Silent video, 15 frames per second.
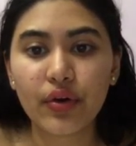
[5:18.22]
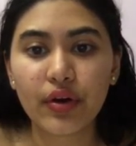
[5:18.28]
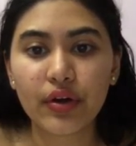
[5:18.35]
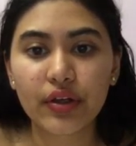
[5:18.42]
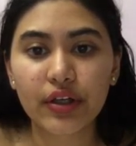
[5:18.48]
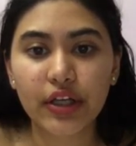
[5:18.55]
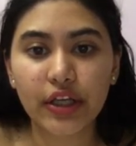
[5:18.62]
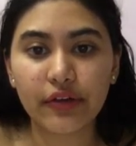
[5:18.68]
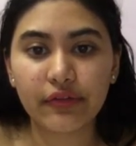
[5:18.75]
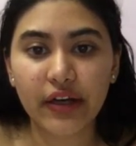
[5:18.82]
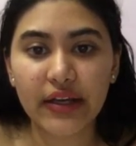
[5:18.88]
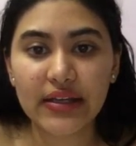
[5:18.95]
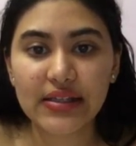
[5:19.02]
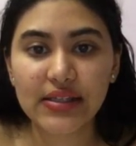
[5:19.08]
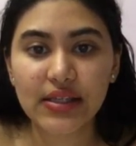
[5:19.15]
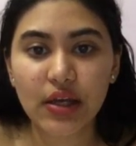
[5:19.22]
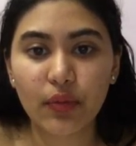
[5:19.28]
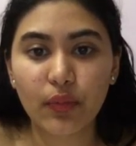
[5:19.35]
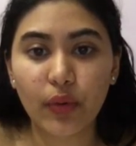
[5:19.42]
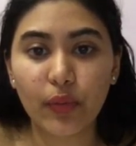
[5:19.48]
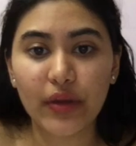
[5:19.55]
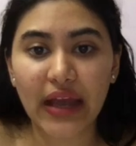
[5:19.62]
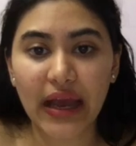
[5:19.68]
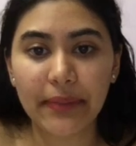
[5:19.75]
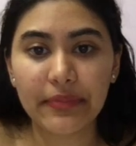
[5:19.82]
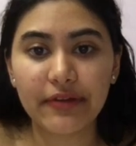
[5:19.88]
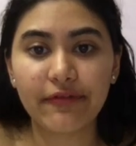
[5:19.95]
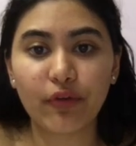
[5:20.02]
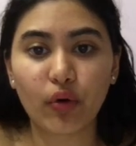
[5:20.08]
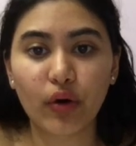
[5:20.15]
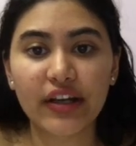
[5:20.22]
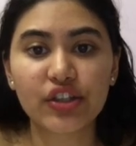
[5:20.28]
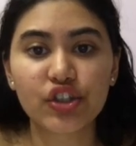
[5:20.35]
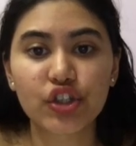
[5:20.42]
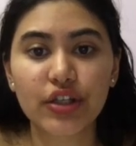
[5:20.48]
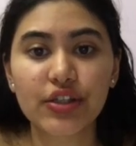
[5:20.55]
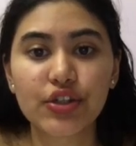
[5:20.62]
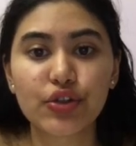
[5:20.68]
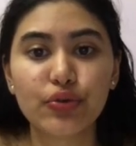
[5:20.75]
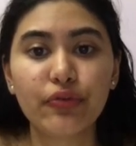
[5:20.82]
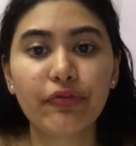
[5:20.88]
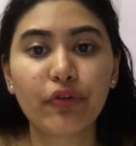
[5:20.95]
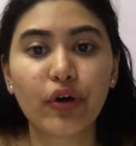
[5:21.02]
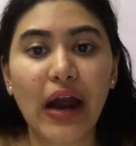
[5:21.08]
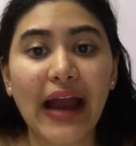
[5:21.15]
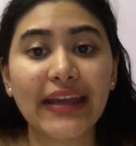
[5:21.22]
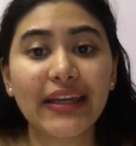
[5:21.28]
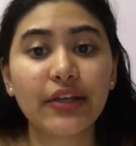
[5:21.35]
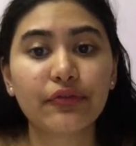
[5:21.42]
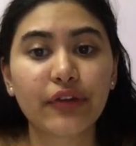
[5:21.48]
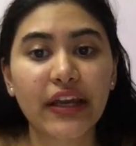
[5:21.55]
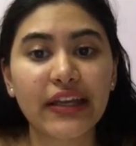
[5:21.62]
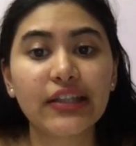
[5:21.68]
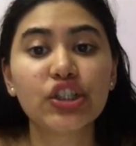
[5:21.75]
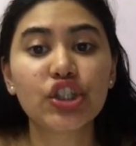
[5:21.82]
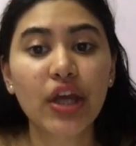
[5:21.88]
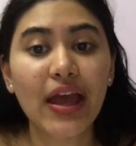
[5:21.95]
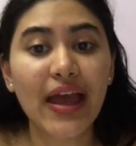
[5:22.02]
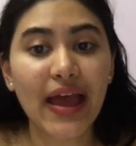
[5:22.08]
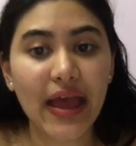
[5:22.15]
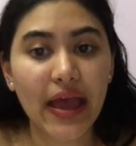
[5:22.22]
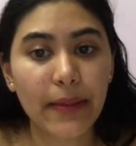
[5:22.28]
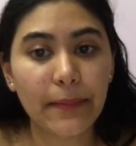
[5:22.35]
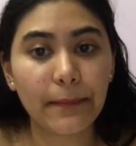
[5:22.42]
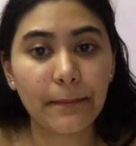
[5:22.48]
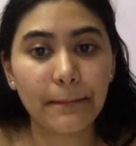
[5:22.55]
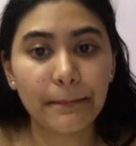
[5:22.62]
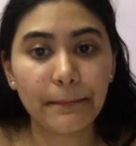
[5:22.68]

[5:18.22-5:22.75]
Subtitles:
Erase what we had before and just do for I in range M.